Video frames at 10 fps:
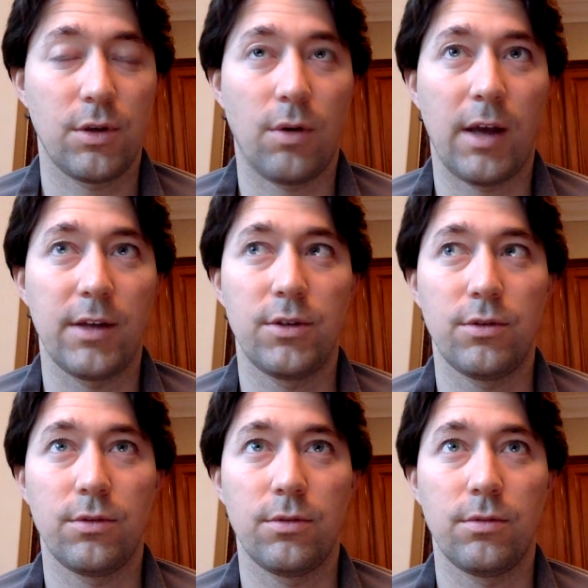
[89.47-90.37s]
So
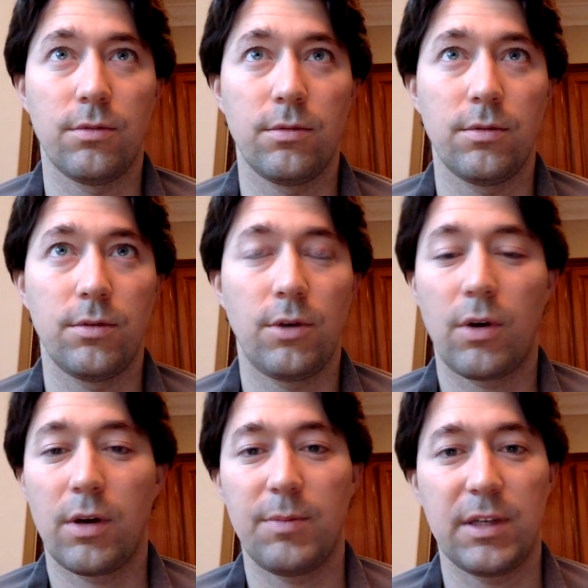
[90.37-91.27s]
I do
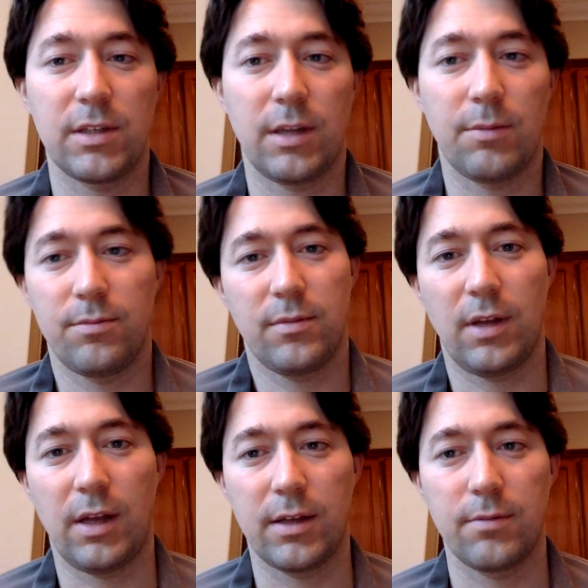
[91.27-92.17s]
yoga because I
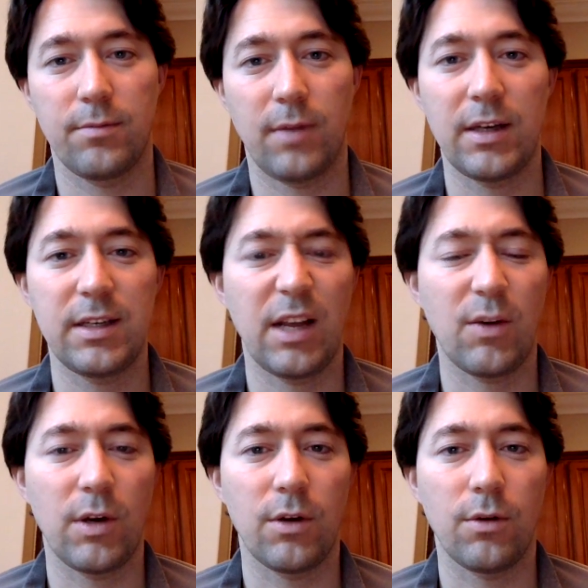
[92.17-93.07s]

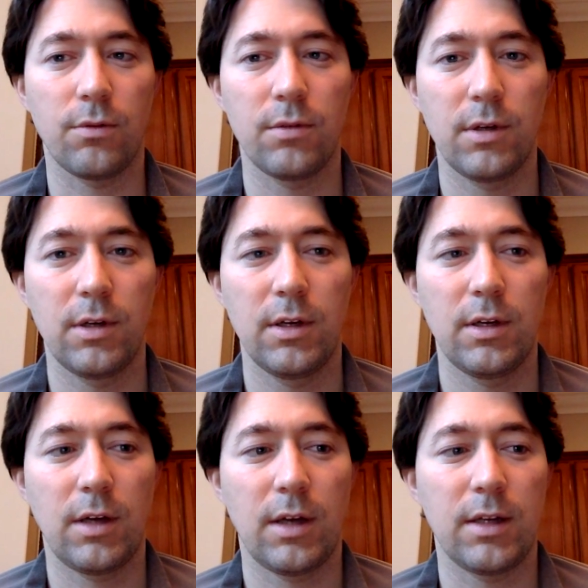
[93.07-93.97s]
did taekwondo,
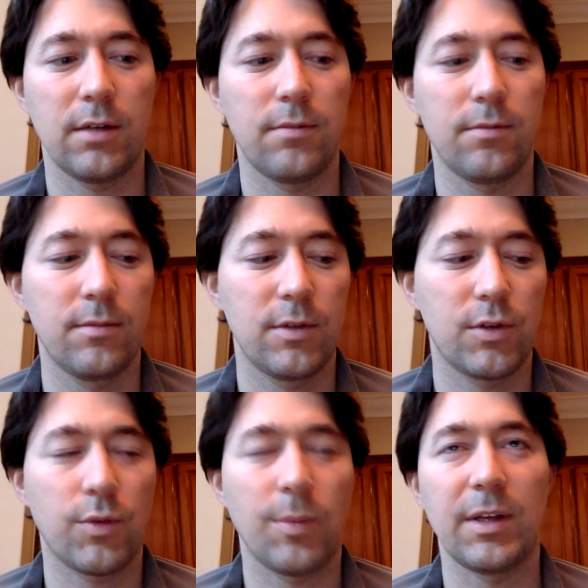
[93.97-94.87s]
I did
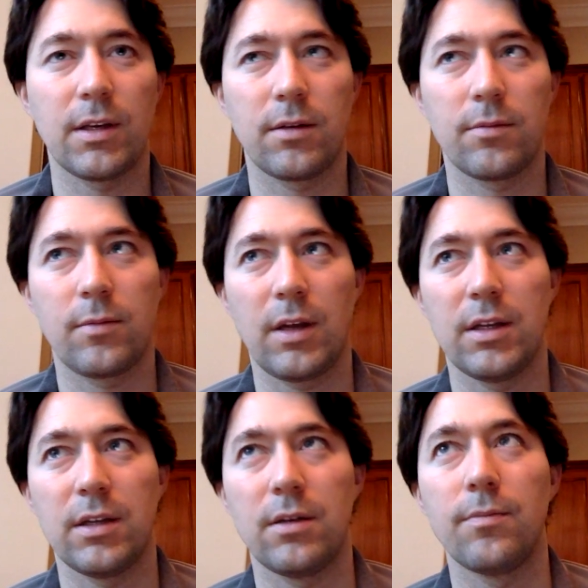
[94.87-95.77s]
swimming,
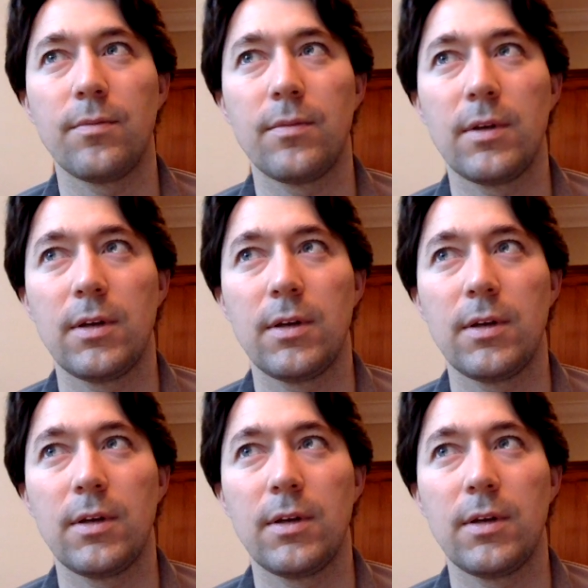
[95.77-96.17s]
I did